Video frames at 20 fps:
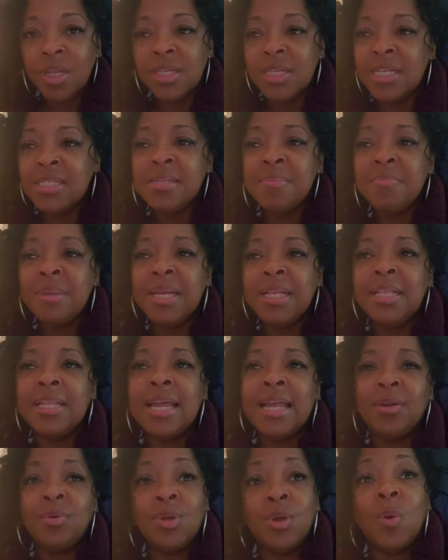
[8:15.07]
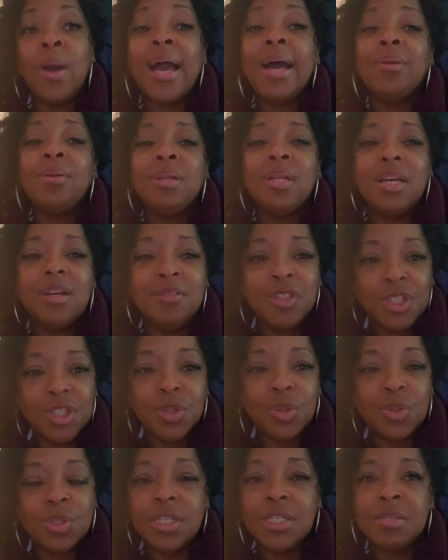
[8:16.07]
Doesn't mean that I don't know how to love
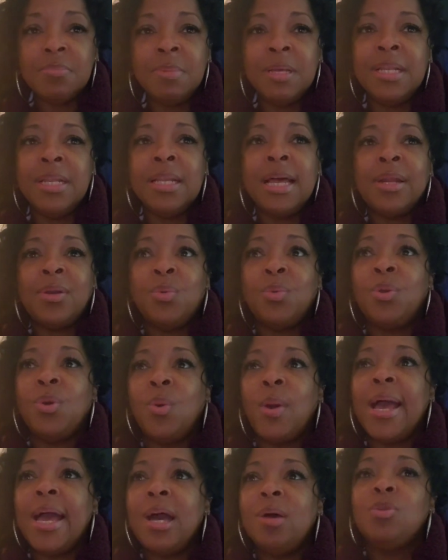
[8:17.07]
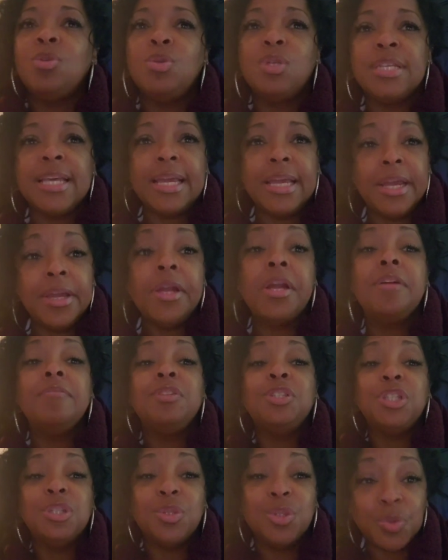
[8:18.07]
children. Doesn't mean that I don't know how to take care
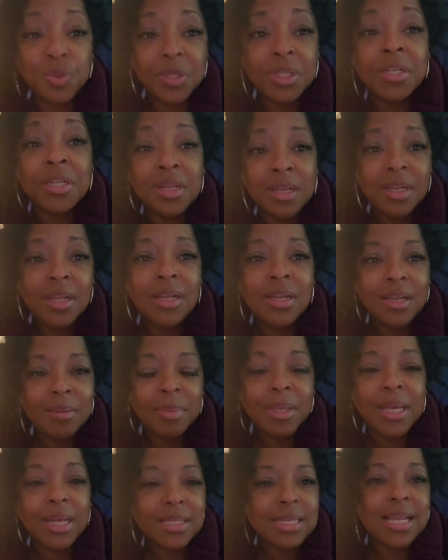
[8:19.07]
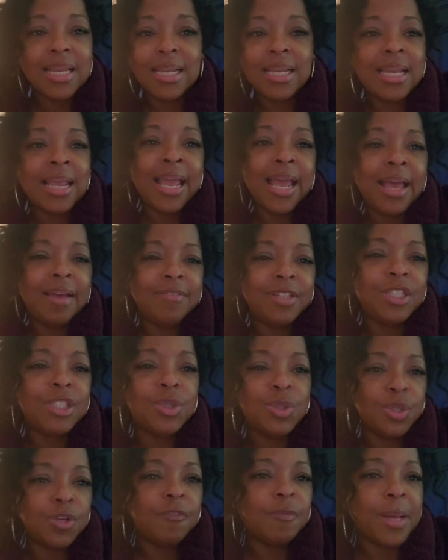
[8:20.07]
of children, because I didn't have
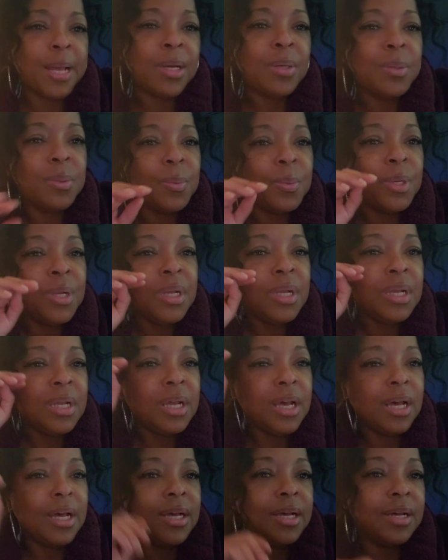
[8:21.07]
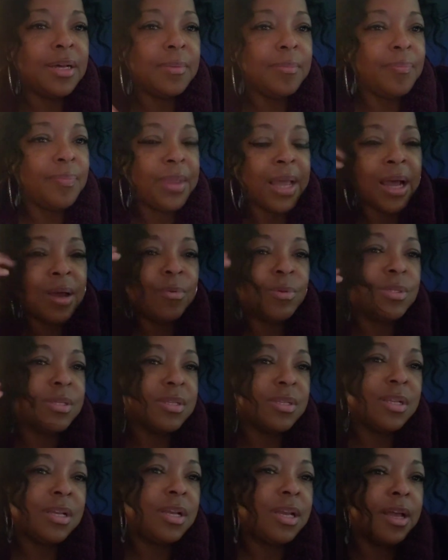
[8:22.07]
children of my own.
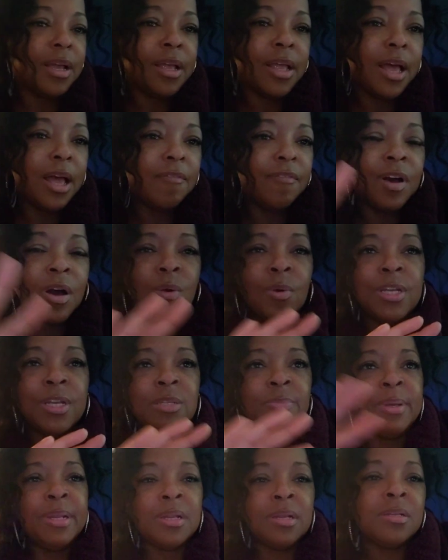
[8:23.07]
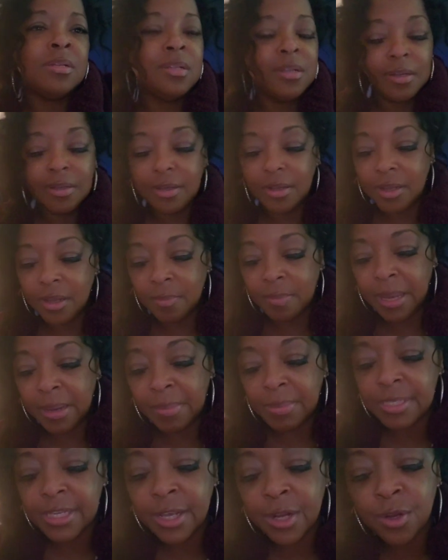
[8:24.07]
I've always been a
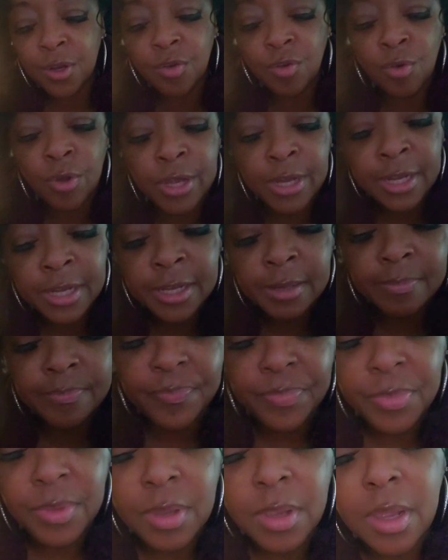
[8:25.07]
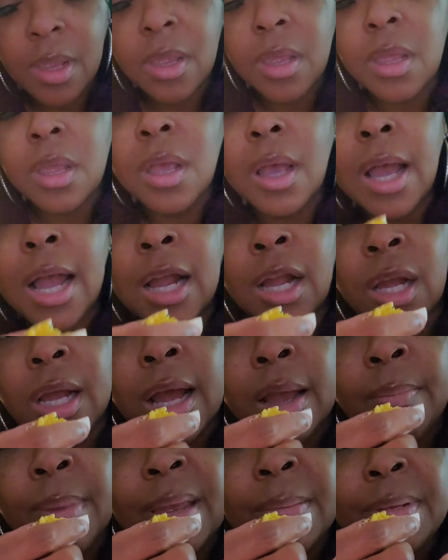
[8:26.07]
babysitter growing up.
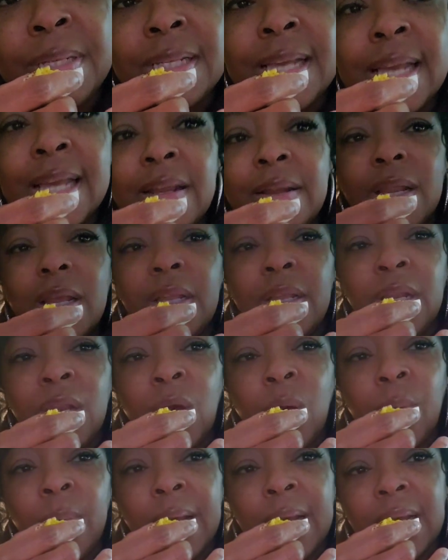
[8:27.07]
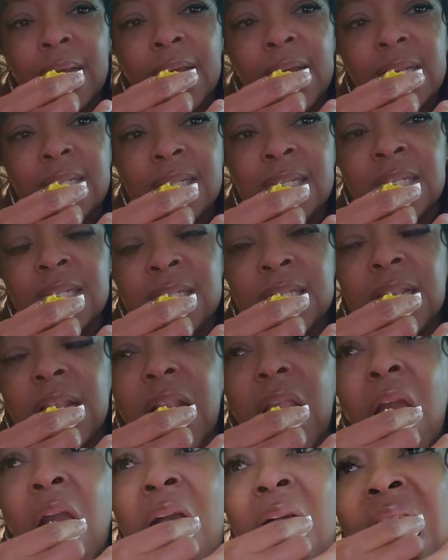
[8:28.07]
I babysat, my cousins,
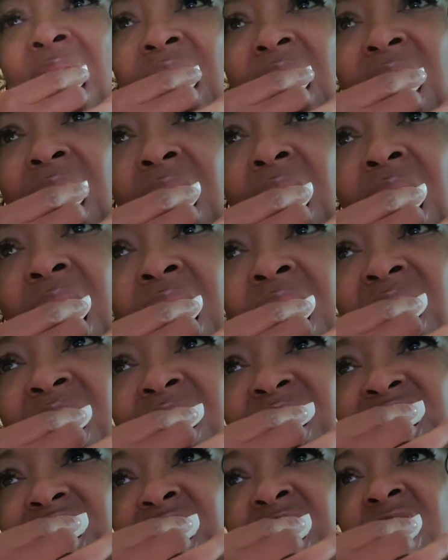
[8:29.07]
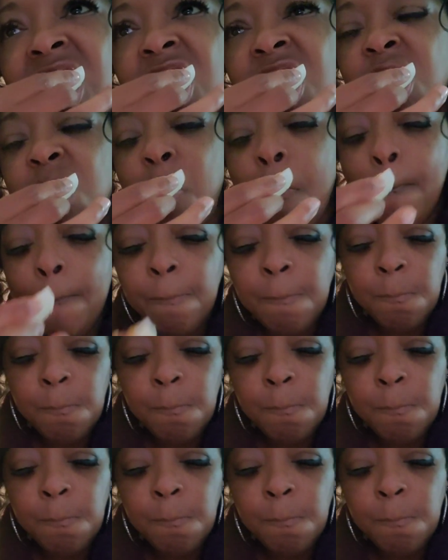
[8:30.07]
and when